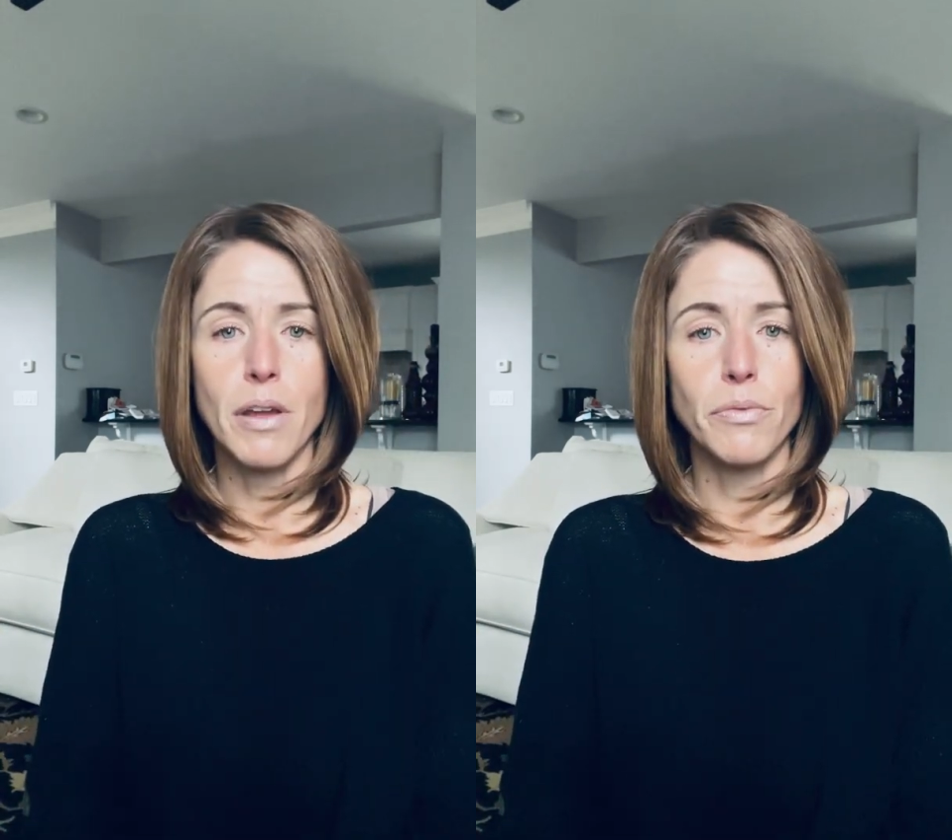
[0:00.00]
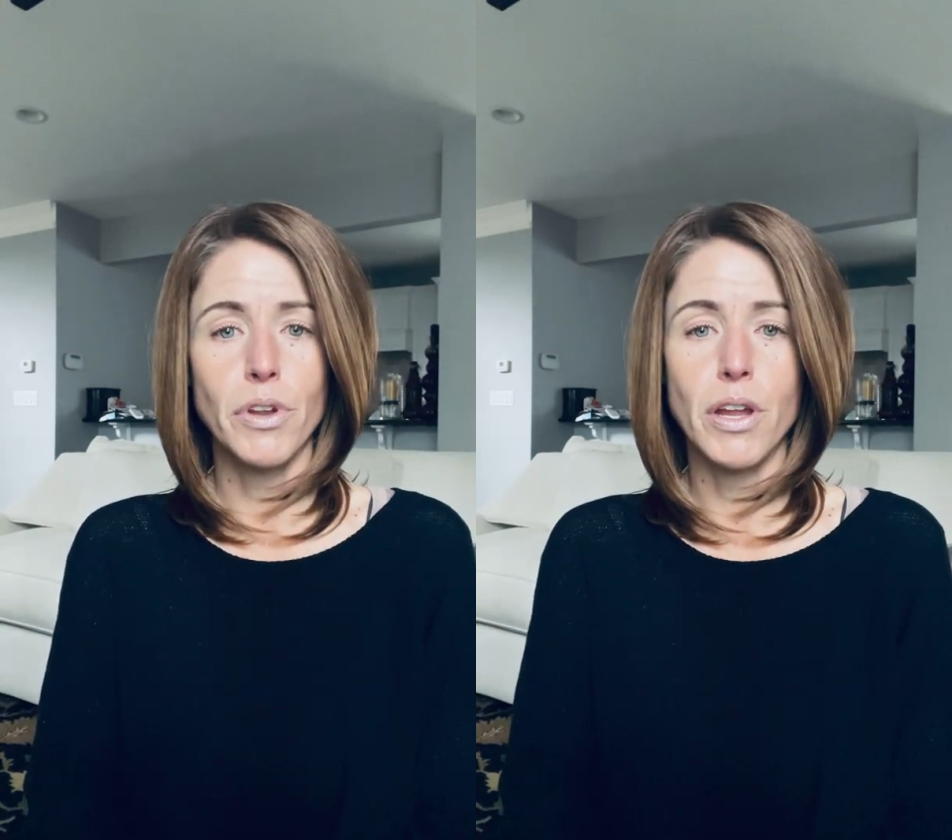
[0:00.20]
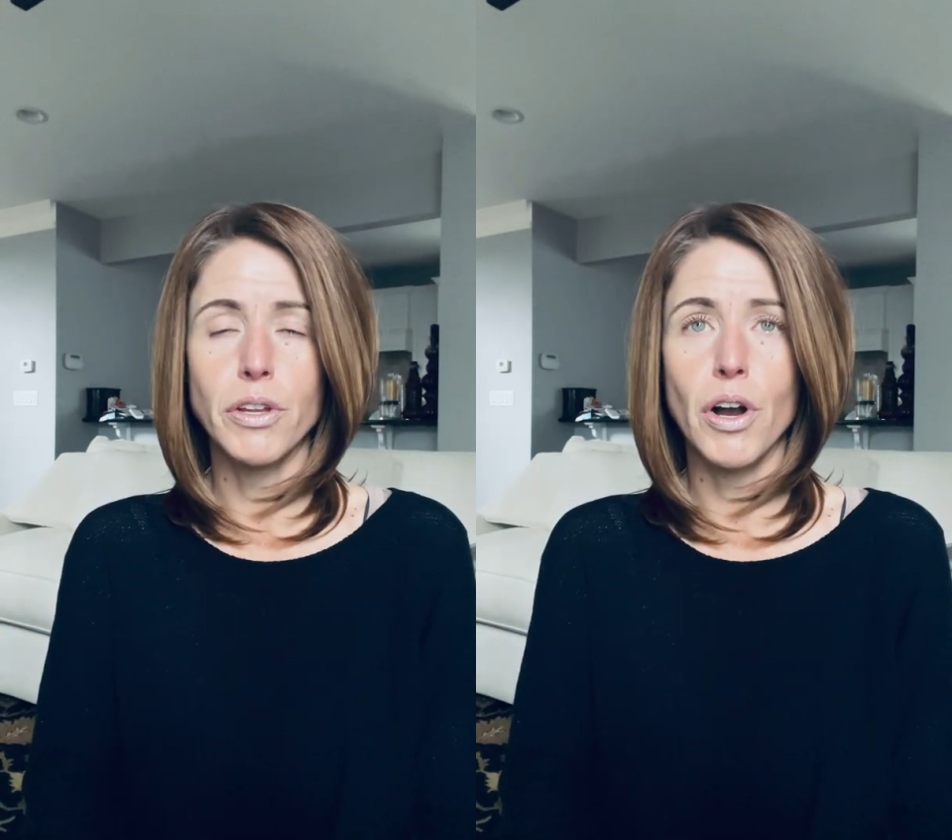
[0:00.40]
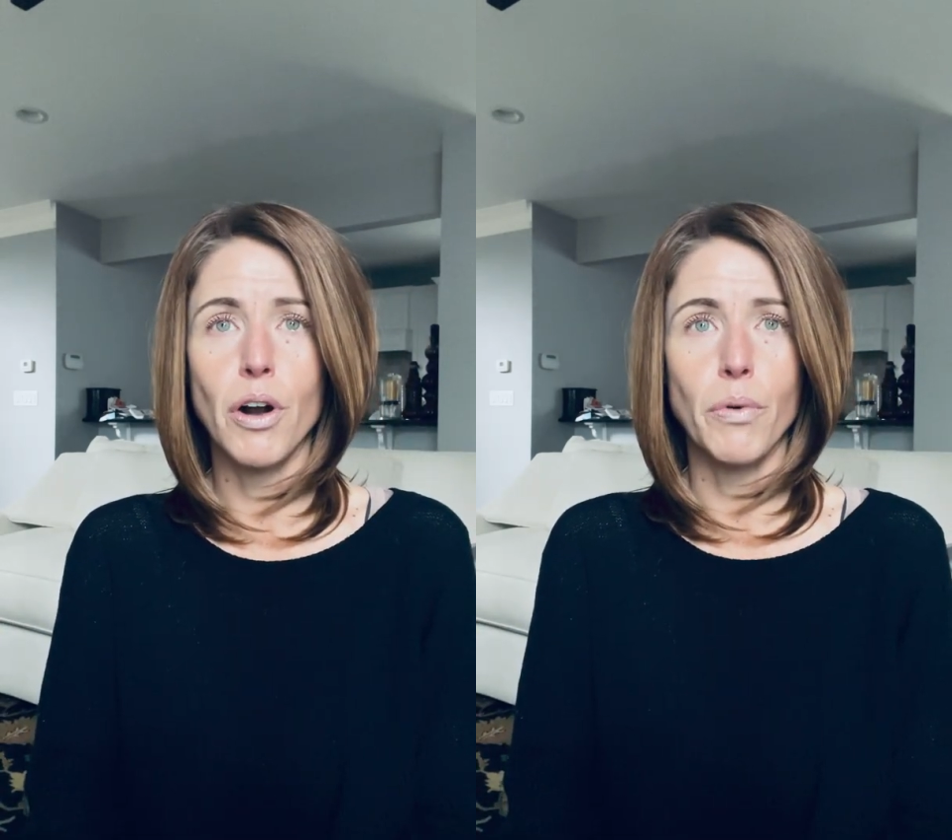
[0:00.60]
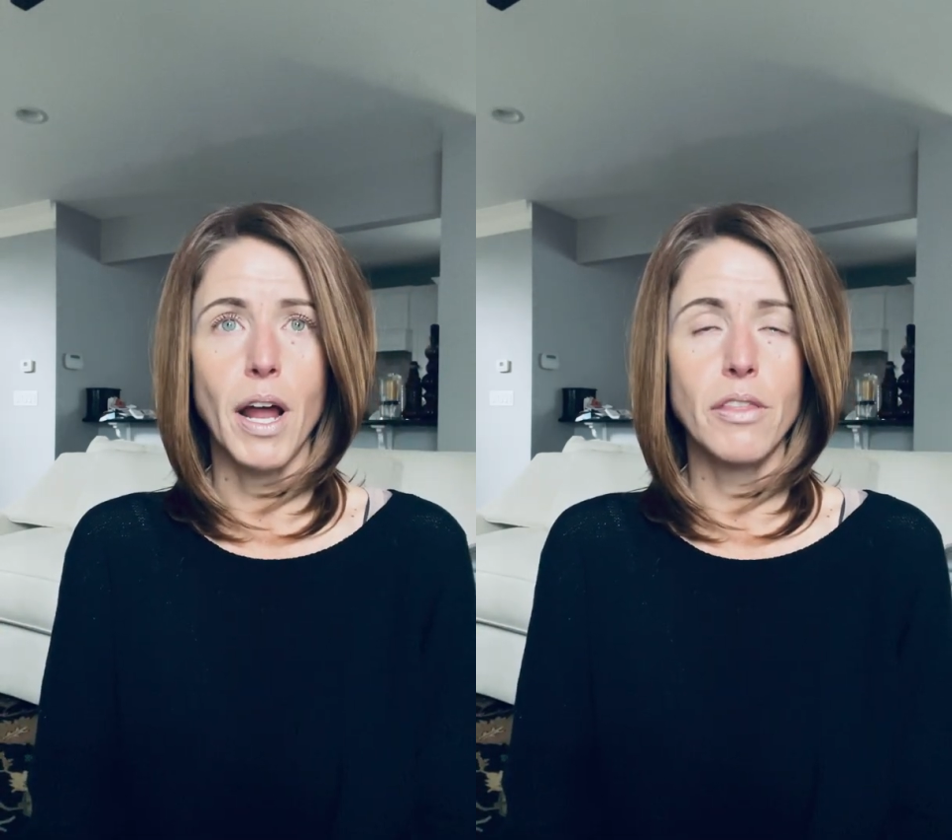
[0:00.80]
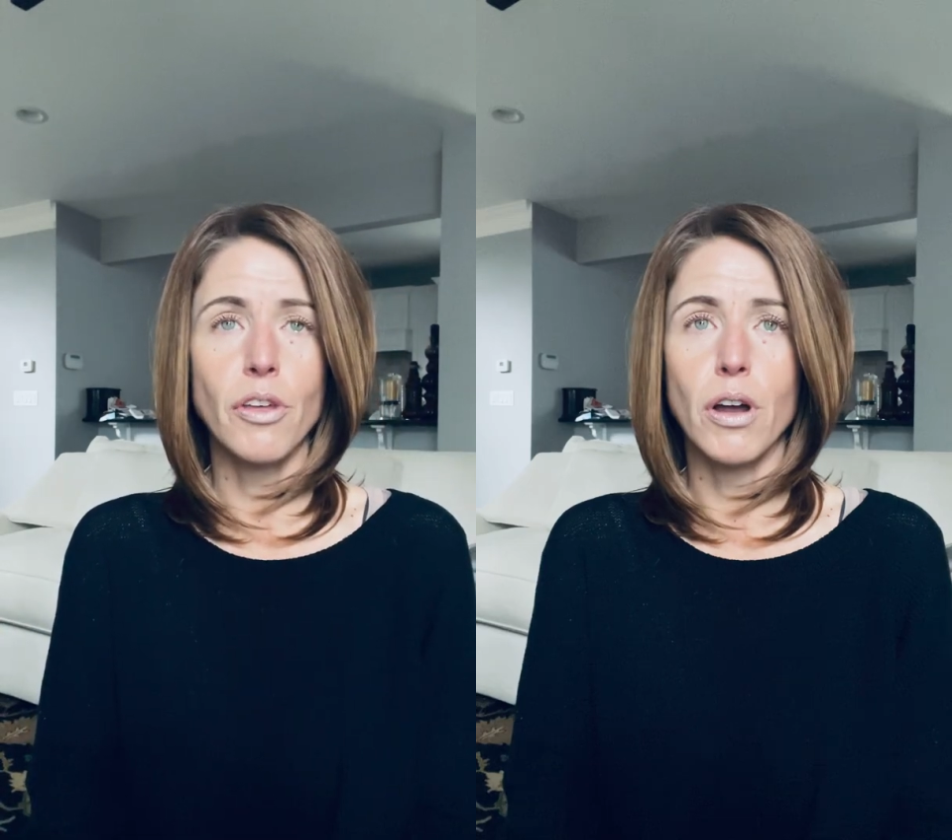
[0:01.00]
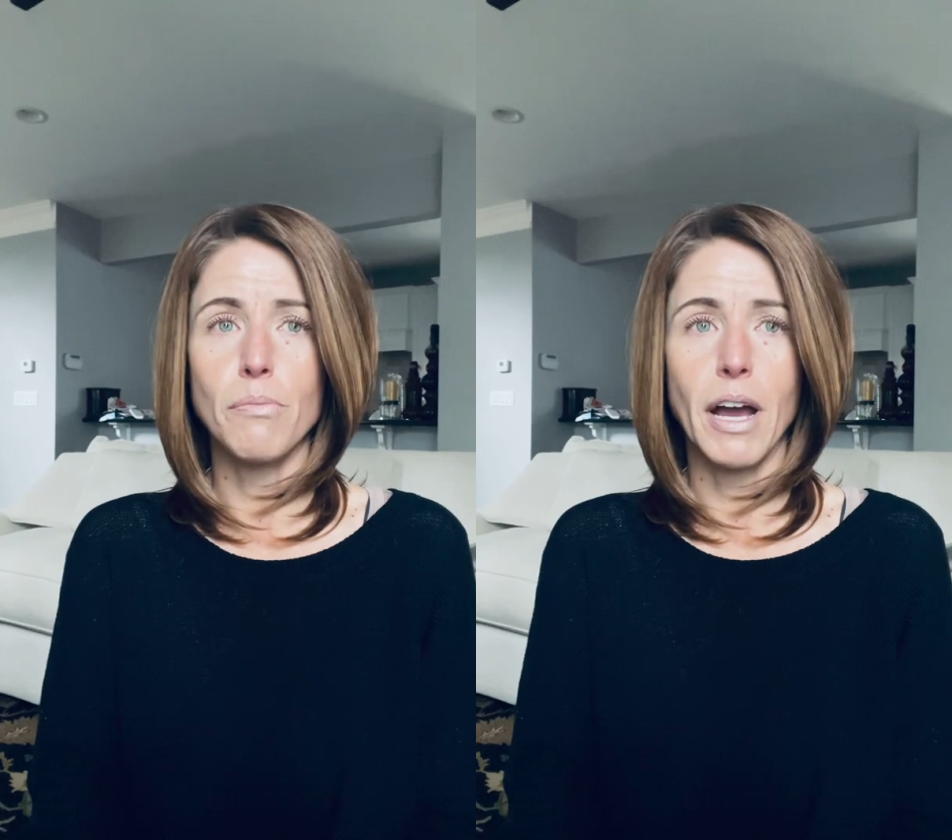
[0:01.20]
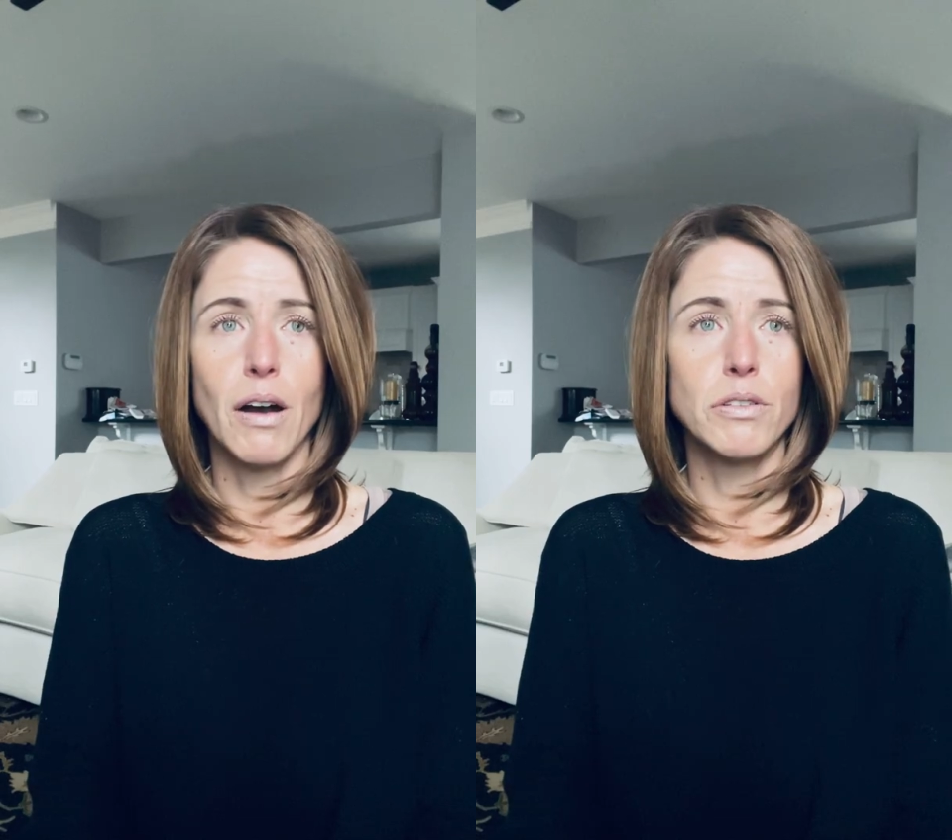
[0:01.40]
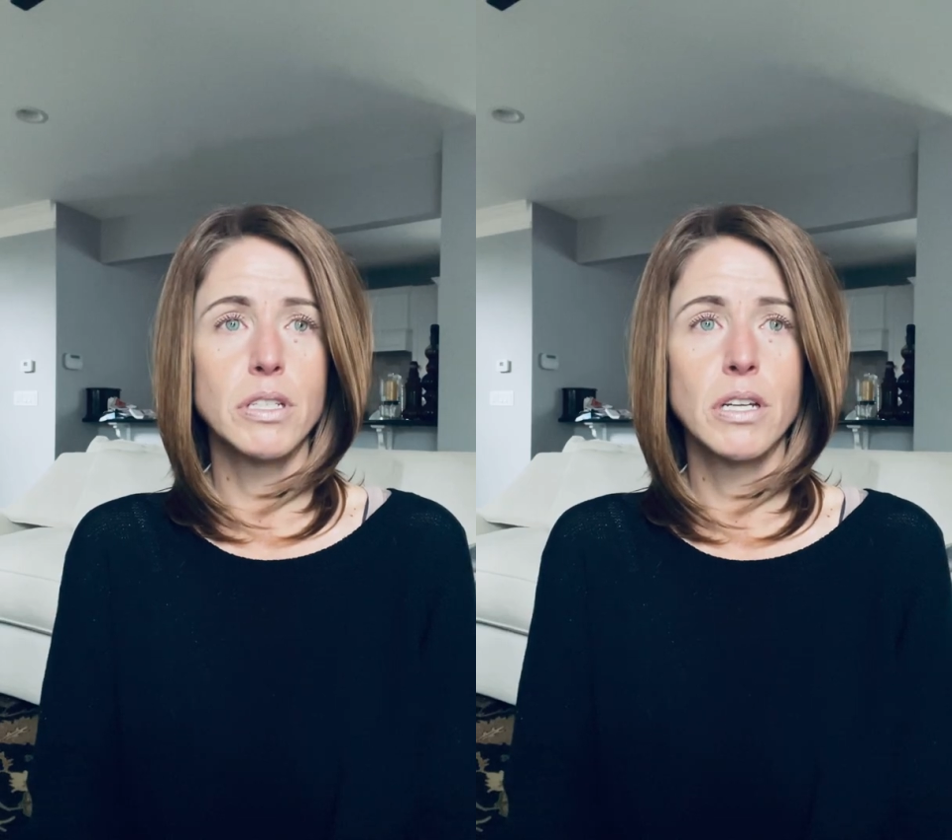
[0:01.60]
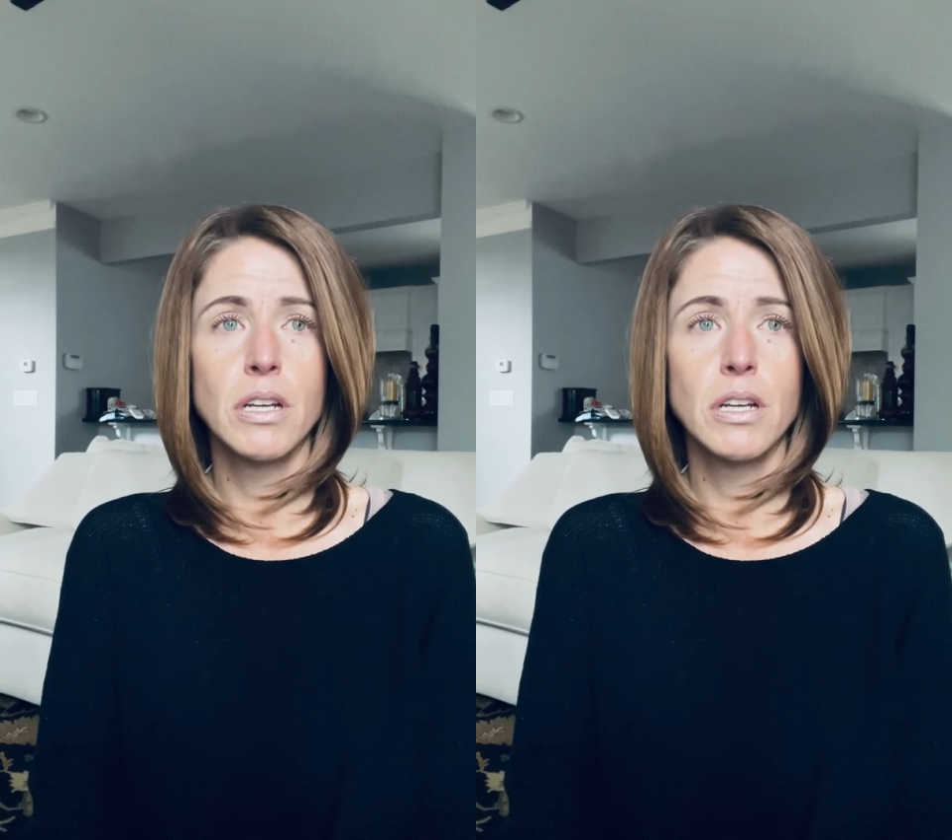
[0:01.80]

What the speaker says: And y'all, when I thought about